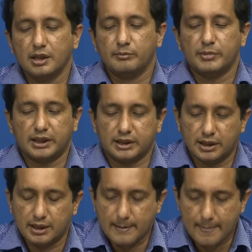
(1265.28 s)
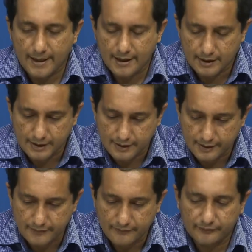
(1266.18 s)
But uh,
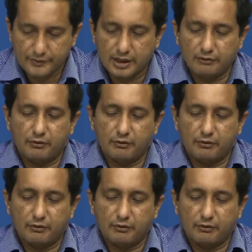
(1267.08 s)
uh, uh,